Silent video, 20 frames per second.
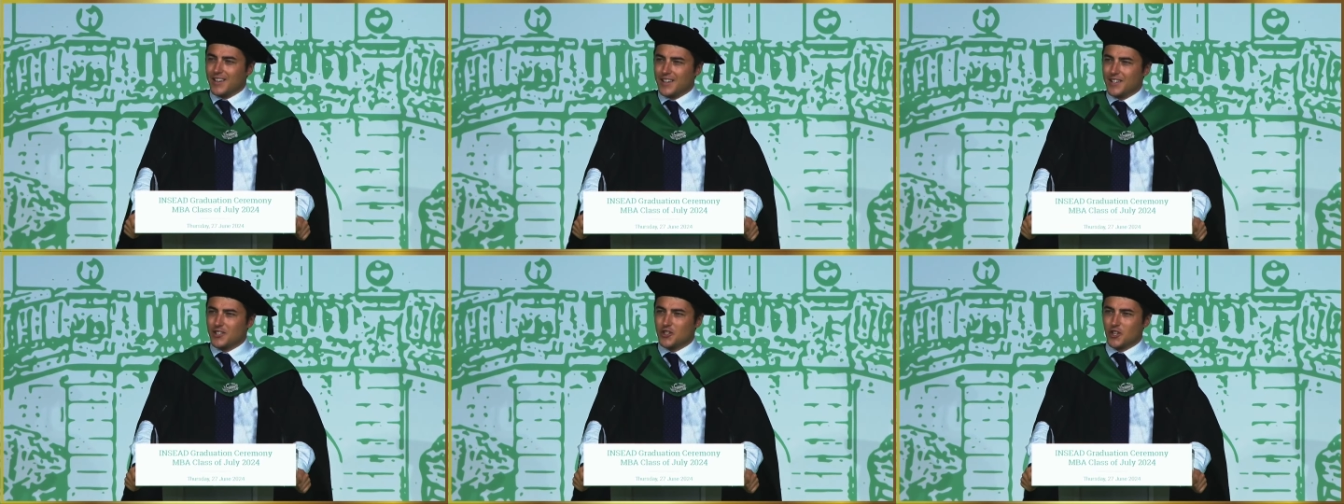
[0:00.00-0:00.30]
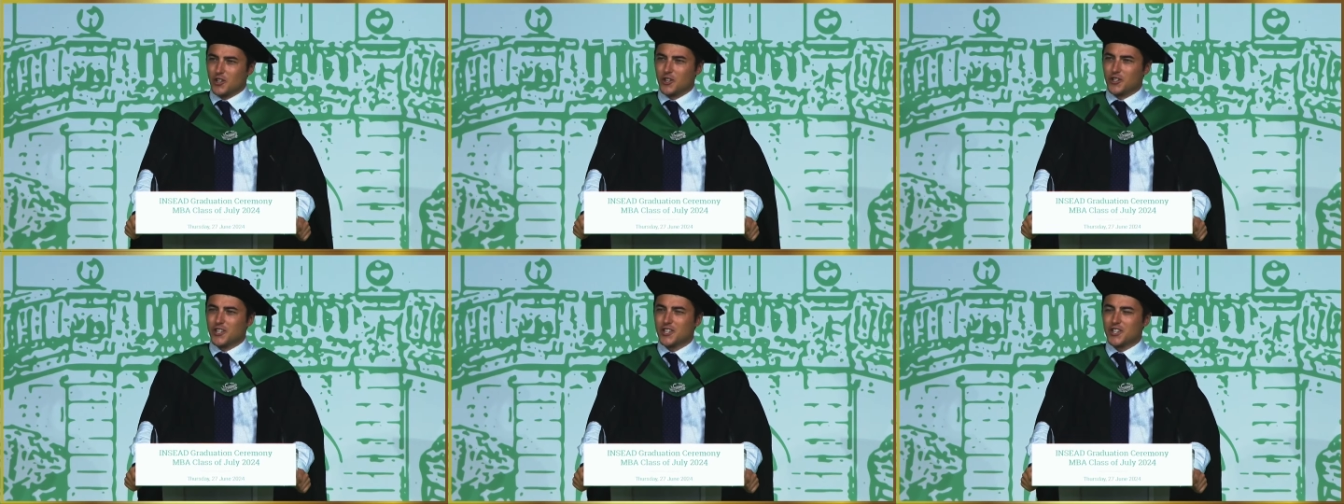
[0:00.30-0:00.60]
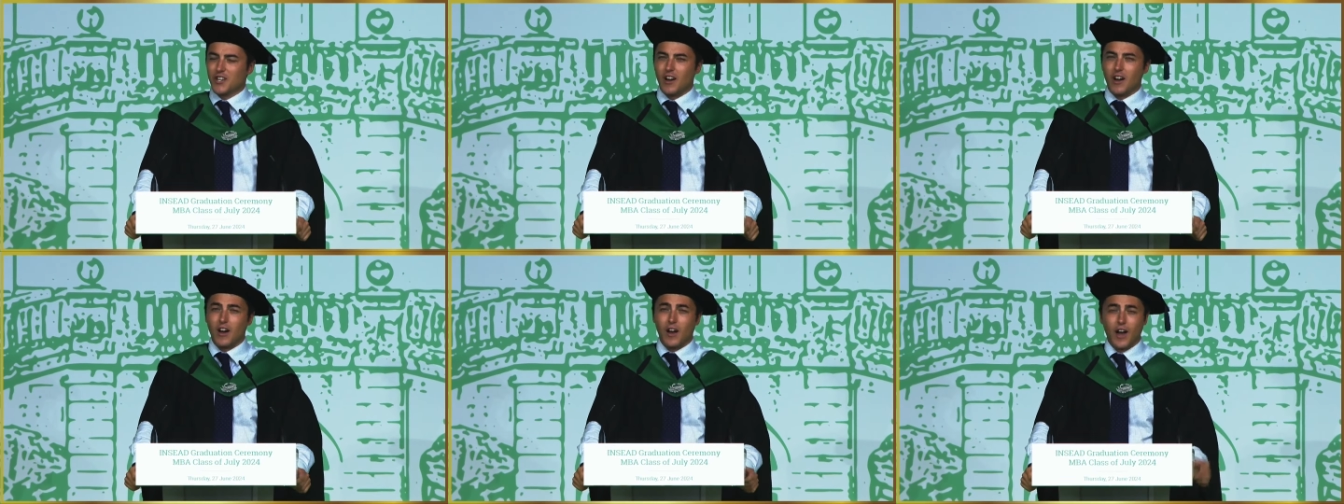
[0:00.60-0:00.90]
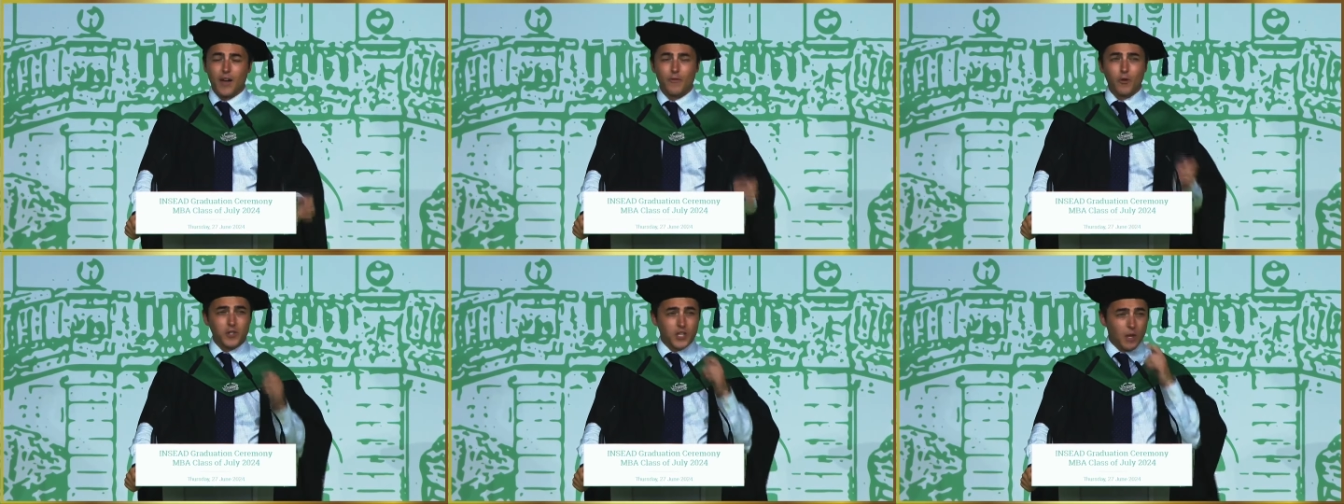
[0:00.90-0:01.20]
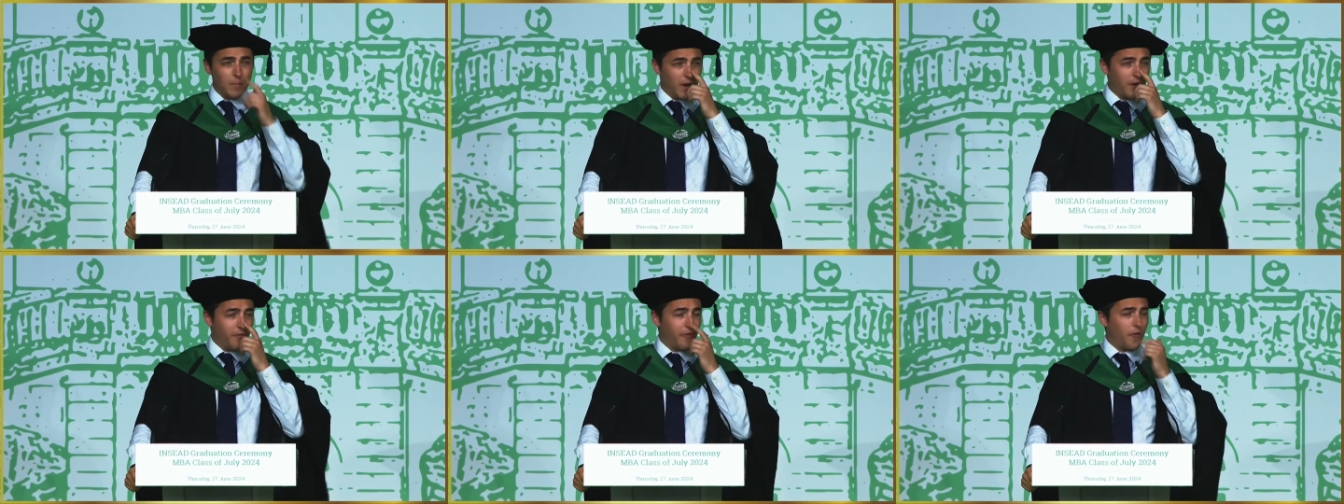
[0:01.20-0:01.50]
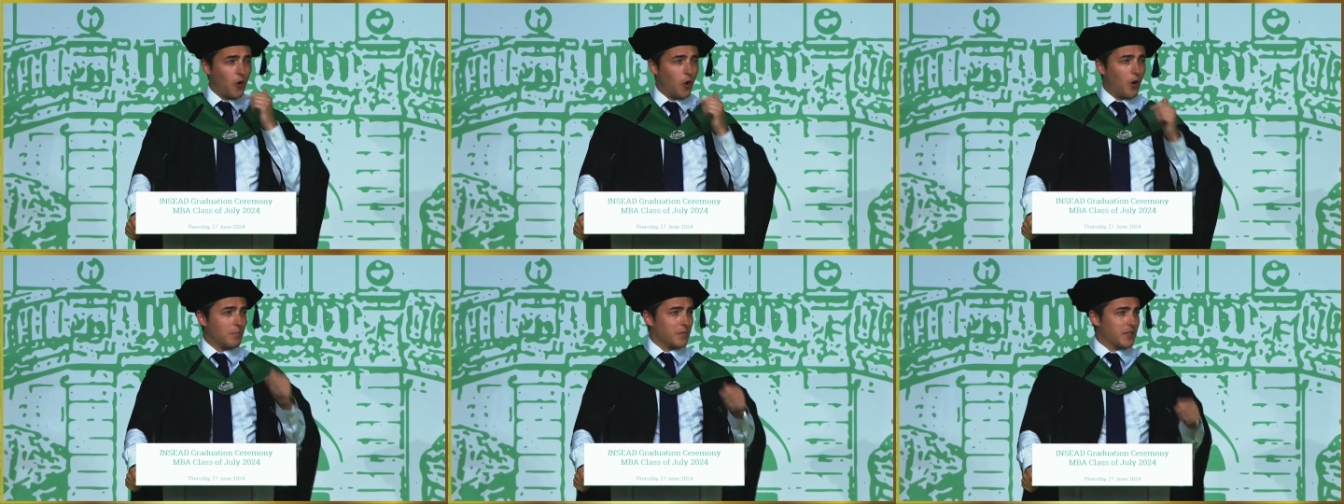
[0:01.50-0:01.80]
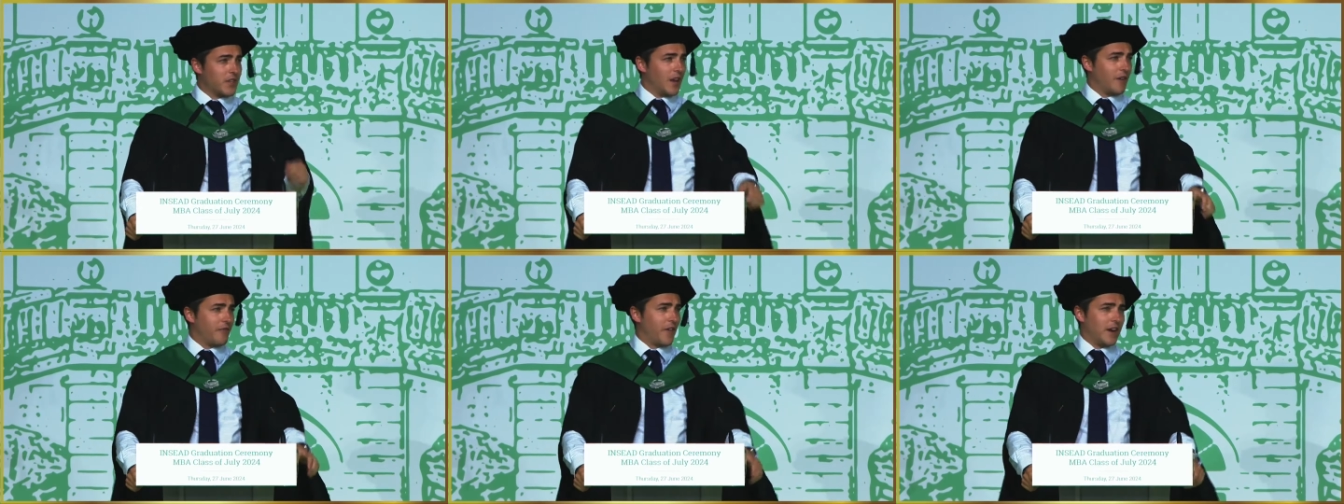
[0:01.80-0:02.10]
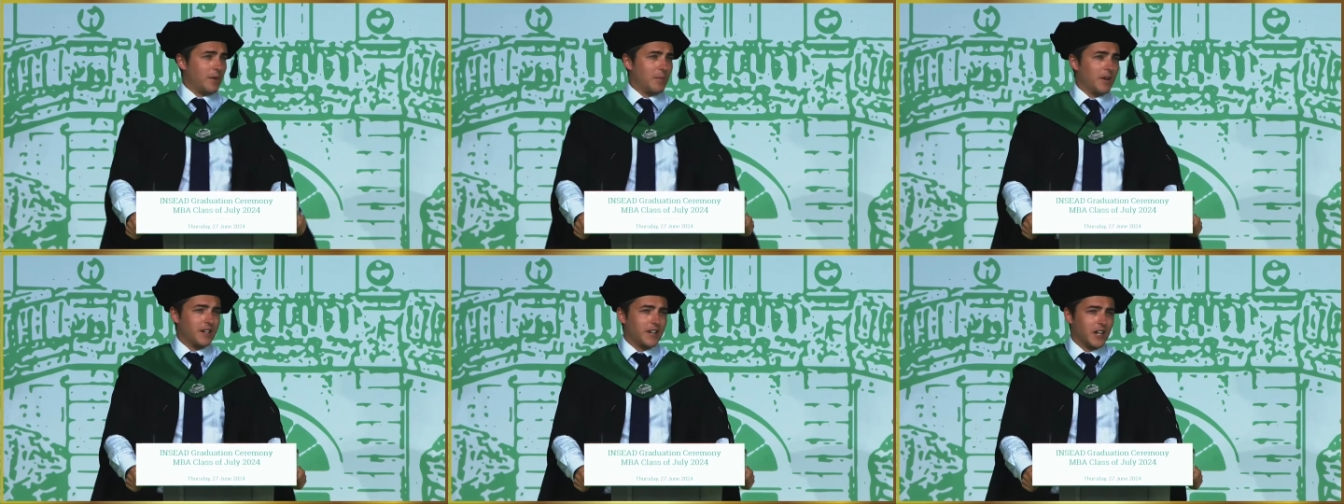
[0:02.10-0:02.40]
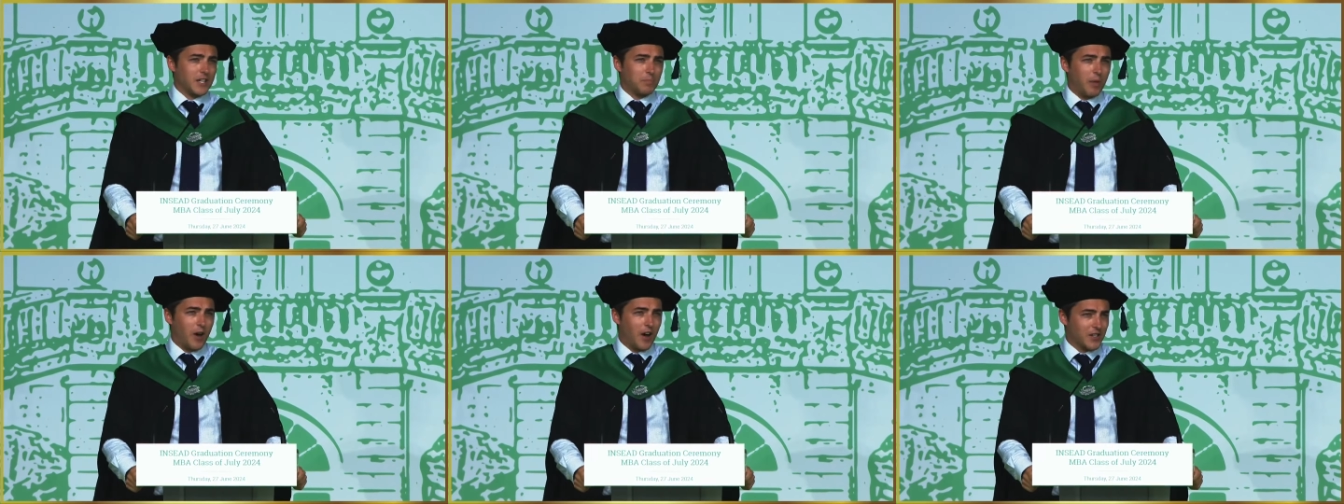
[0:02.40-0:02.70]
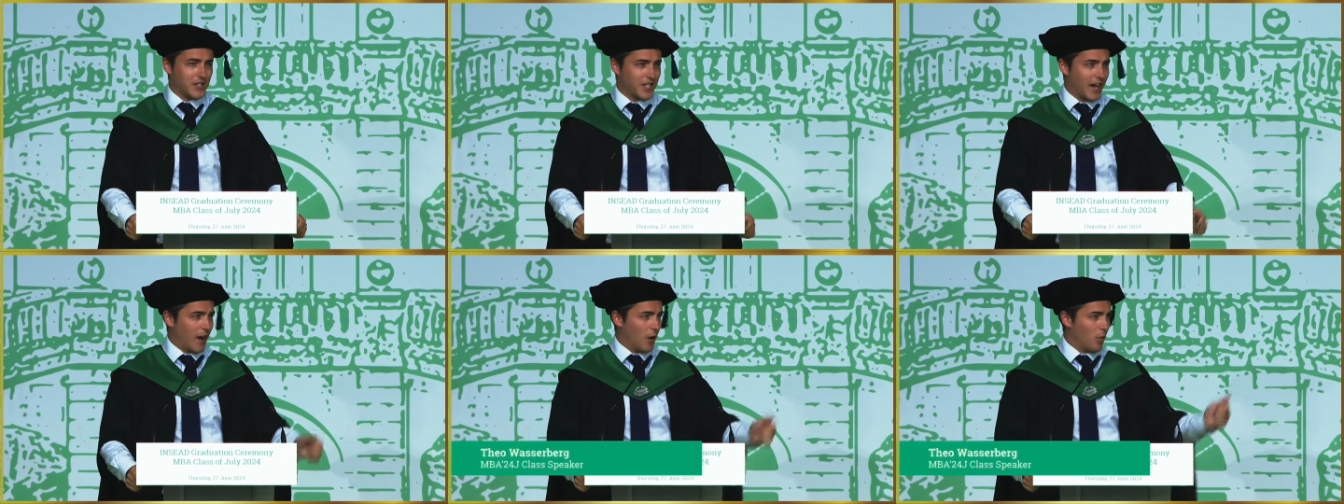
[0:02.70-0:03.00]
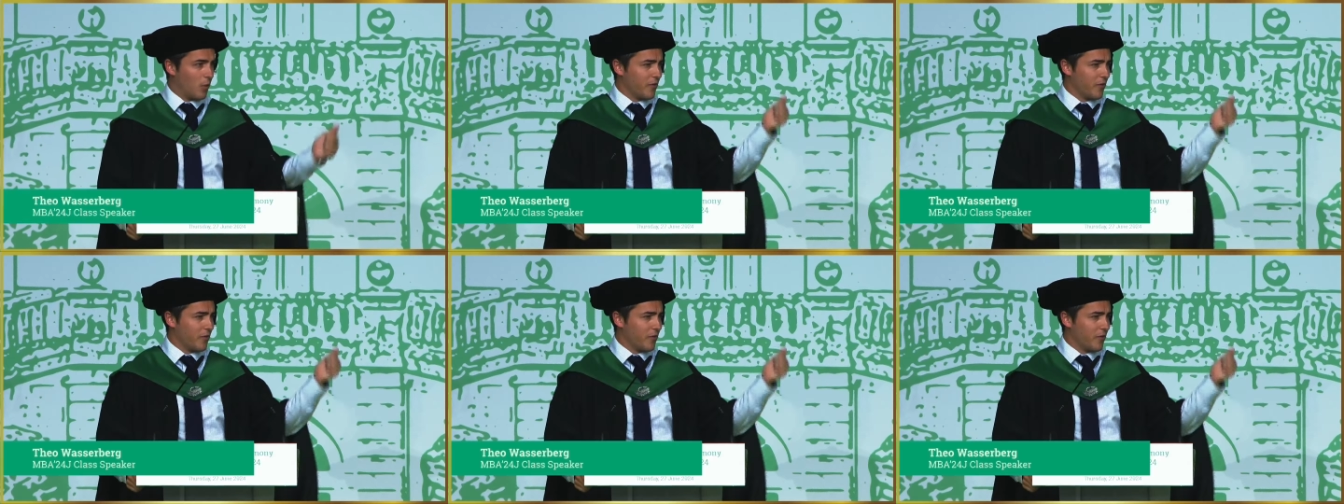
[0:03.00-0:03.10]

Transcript: it's a good start. I've also been informed that if anybody does pass out,